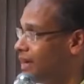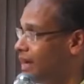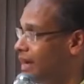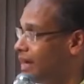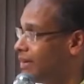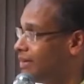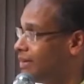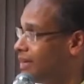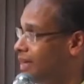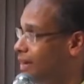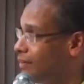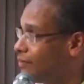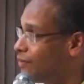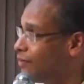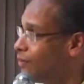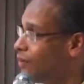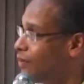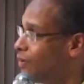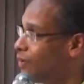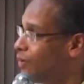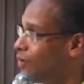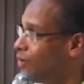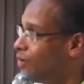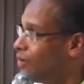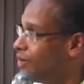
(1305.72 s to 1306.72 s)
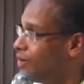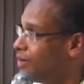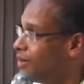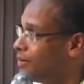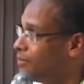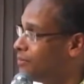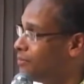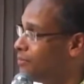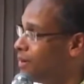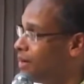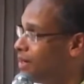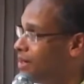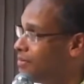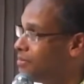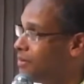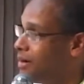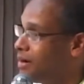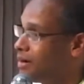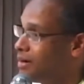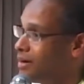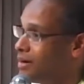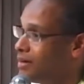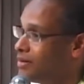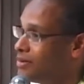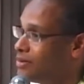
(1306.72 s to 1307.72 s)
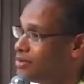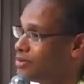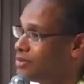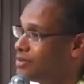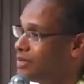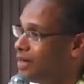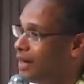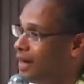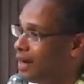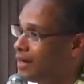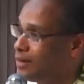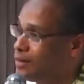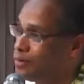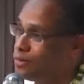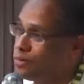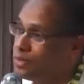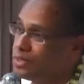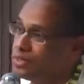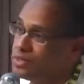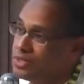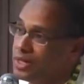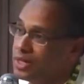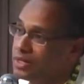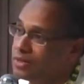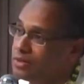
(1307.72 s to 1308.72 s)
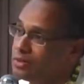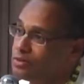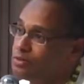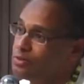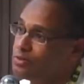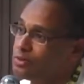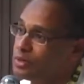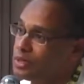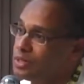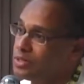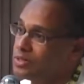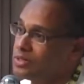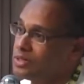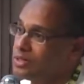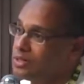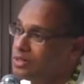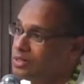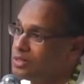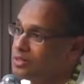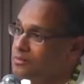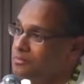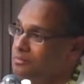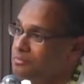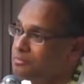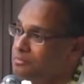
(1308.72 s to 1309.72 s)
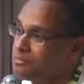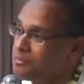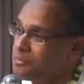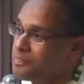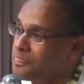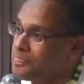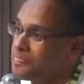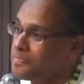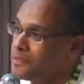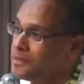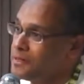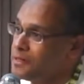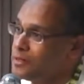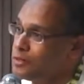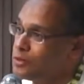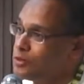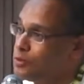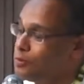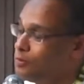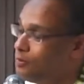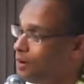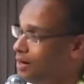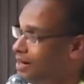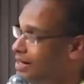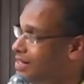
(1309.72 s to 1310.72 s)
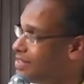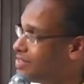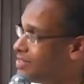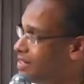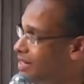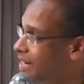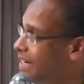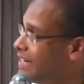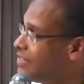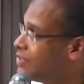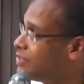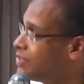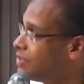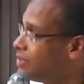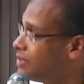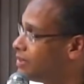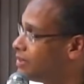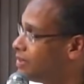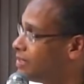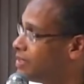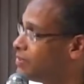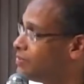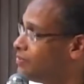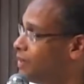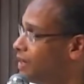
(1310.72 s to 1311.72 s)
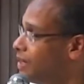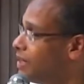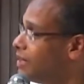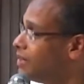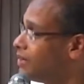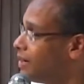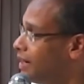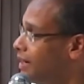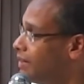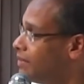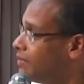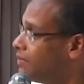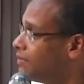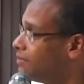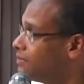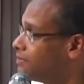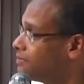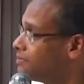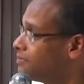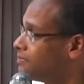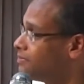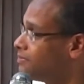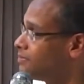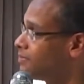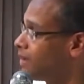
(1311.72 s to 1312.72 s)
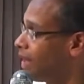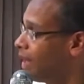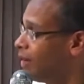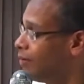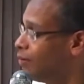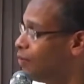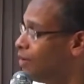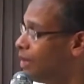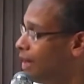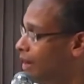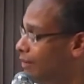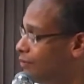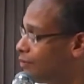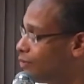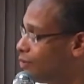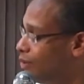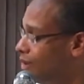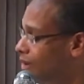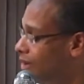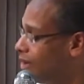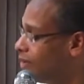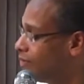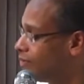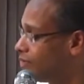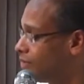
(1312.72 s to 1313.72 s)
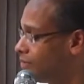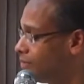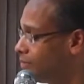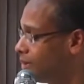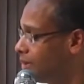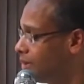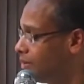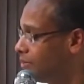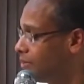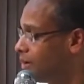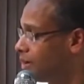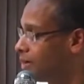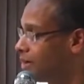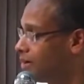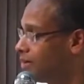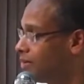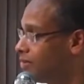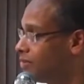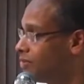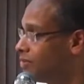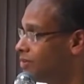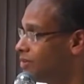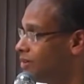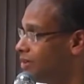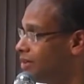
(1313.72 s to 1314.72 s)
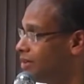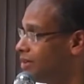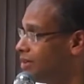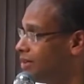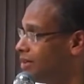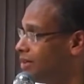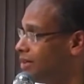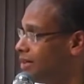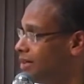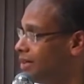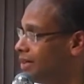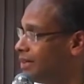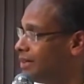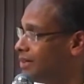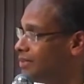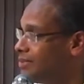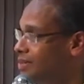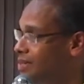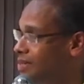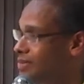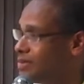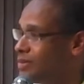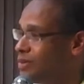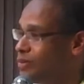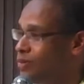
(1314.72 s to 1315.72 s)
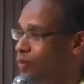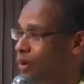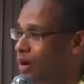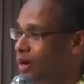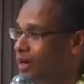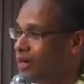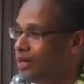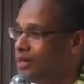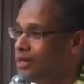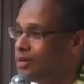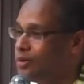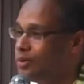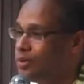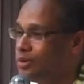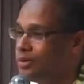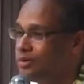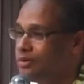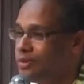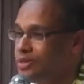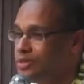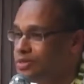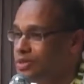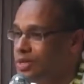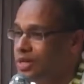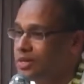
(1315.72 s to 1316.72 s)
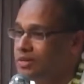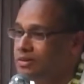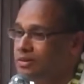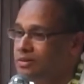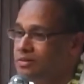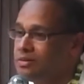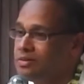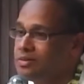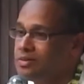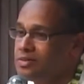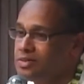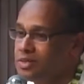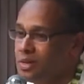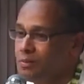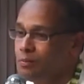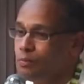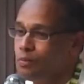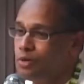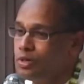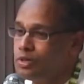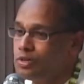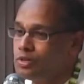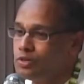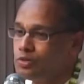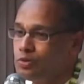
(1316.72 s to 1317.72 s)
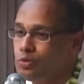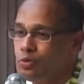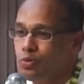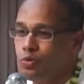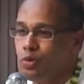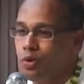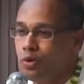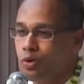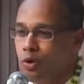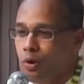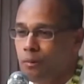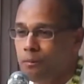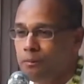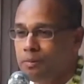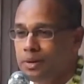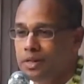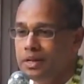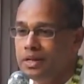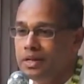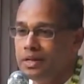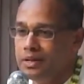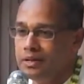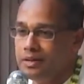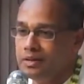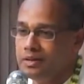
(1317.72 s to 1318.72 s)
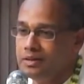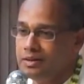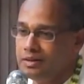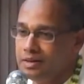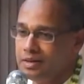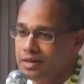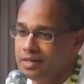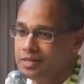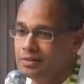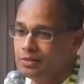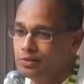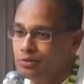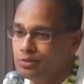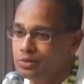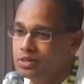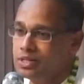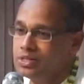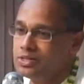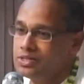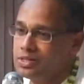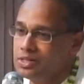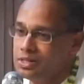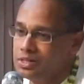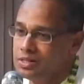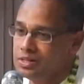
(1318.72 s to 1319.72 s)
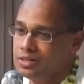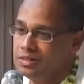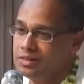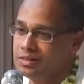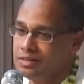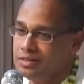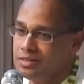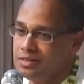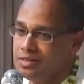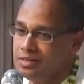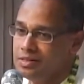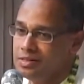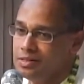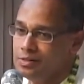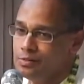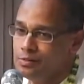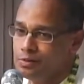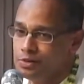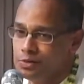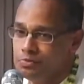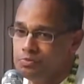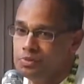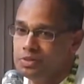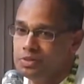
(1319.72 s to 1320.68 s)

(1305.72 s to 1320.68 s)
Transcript: And therefore, Bali Maharaj had to reject Sukracharya. So Bali's nature is very great. And we have to learn from Bali Maharaj. The reason why he could reject someone so complicated as Sukracharya was